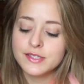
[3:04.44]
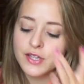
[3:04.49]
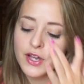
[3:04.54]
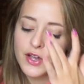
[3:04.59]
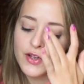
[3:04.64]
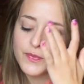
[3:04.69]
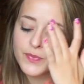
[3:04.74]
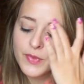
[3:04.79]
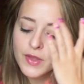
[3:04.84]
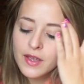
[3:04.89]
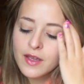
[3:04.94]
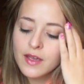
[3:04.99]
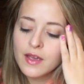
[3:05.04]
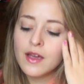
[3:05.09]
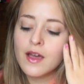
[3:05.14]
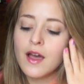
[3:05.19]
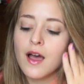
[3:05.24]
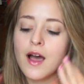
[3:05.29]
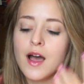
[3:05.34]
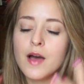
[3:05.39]
So
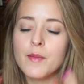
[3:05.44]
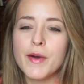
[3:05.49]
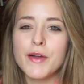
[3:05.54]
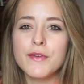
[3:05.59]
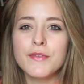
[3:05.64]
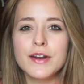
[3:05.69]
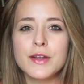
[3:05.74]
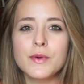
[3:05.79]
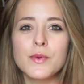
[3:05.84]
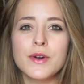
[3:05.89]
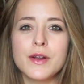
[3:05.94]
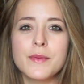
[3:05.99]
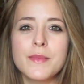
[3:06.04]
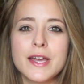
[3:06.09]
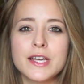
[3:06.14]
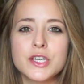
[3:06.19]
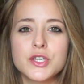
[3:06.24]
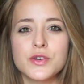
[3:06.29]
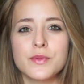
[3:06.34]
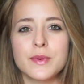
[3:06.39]
I really want to
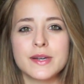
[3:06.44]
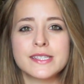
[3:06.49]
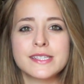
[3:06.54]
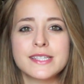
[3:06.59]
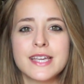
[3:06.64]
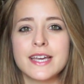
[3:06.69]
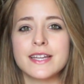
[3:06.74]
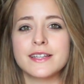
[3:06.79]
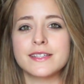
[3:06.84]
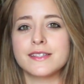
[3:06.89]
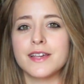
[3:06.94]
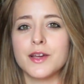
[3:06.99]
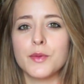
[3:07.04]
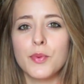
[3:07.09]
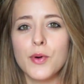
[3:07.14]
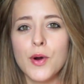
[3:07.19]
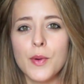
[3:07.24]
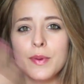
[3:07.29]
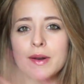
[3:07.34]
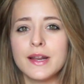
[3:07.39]
make sure my skin is
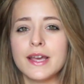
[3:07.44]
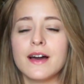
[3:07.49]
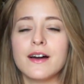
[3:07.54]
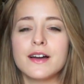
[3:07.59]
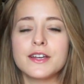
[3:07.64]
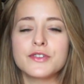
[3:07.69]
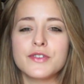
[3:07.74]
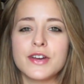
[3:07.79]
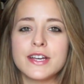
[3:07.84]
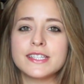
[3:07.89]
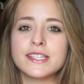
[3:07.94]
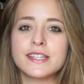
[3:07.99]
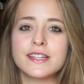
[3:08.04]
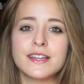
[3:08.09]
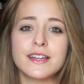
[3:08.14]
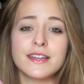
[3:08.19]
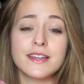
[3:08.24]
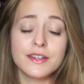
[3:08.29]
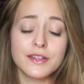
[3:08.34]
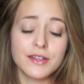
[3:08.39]
like properly hydrated
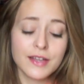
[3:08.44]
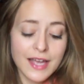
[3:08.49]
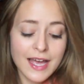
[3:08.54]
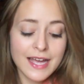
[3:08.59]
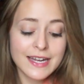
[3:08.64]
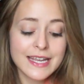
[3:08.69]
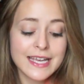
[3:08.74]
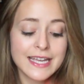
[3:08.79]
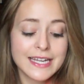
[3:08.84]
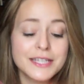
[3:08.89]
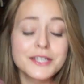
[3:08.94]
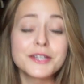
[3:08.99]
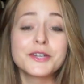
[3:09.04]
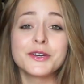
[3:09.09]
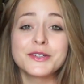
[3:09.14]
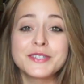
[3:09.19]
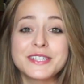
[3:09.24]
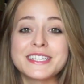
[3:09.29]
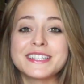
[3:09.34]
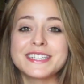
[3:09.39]
and in
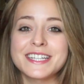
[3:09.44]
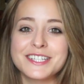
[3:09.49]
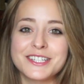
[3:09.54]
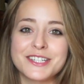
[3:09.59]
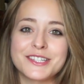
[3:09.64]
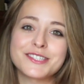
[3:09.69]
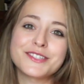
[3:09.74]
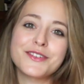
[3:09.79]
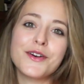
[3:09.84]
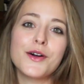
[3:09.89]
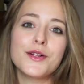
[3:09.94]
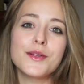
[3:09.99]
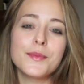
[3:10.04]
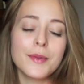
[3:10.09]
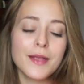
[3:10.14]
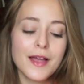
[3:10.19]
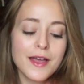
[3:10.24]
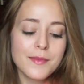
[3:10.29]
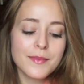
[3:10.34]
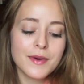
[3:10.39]
good condition. So I'll
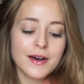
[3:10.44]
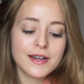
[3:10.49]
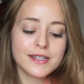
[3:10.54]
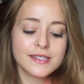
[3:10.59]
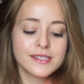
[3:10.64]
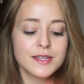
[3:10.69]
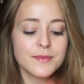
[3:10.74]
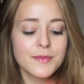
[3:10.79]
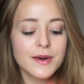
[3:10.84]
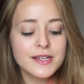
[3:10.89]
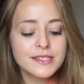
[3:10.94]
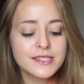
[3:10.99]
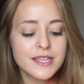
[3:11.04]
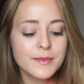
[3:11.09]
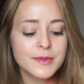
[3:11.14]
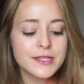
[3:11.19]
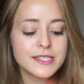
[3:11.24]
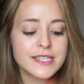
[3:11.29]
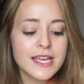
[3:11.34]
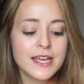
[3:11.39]
apply a mask. The mask
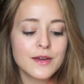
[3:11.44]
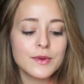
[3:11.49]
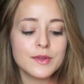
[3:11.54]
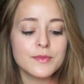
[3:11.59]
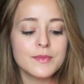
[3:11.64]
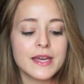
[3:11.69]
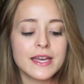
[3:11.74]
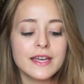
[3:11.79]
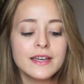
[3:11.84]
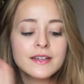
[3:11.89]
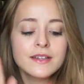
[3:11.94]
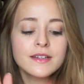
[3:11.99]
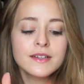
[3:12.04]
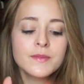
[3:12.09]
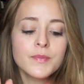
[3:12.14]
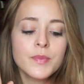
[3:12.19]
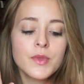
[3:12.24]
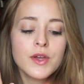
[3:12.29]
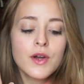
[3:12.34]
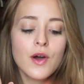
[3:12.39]
I'm going to take with me
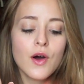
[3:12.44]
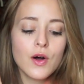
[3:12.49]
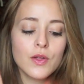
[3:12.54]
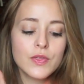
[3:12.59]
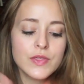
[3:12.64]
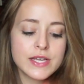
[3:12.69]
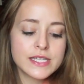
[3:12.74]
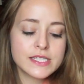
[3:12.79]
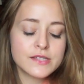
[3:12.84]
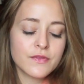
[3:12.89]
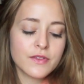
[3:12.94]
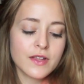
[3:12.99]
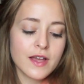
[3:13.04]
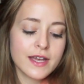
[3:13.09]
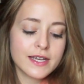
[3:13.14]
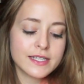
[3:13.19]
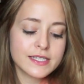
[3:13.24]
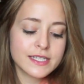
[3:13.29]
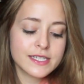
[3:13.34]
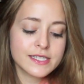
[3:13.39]
on this
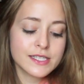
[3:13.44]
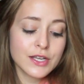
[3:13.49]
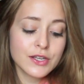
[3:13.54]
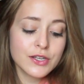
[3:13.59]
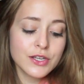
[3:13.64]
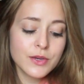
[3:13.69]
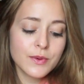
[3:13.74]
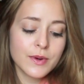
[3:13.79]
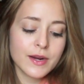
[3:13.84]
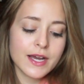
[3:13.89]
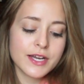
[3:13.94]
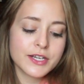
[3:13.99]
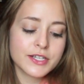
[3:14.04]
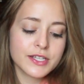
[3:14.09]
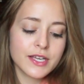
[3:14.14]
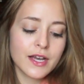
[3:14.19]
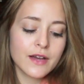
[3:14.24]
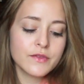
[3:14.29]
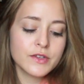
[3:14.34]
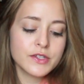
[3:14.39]
flight is a new one
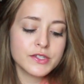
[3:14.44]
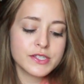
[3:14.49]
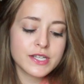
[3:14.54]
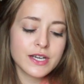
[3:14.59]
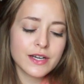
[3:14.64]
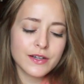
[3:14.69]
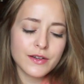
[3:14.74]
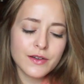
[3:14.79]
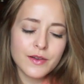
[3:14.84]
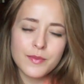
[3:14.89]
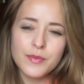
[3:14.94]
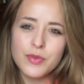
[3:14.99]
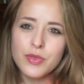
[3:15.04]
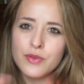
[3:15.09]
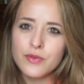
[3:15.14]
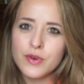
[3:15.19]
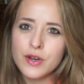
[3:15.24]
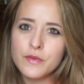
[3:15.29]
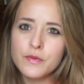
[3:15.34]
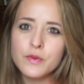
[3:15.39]
actually. I've used it
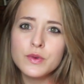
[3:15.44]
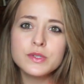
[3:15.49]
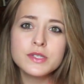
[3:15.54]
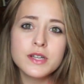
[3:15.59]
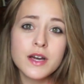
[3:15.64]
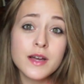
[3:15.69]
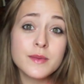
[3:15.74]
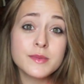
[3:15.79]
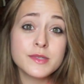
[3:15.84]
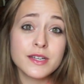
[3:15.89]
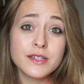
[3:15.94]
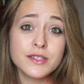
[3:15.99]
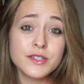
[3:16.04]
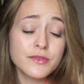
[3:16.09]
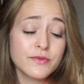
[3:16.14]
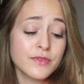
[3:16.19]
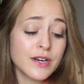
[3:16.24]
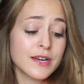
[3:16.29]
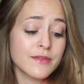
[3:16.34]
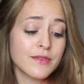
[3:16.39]
3 or 4 times and I
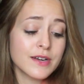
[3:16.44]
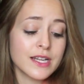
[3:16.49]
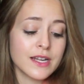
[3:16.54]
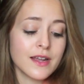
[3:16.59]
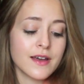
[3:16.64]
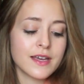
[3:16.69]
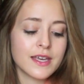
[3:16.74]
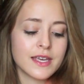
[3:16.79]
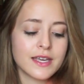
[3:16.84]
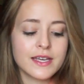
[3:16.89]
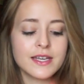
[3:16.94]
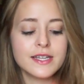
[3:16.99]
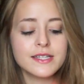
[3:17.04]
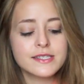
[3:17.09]
do really, really like it.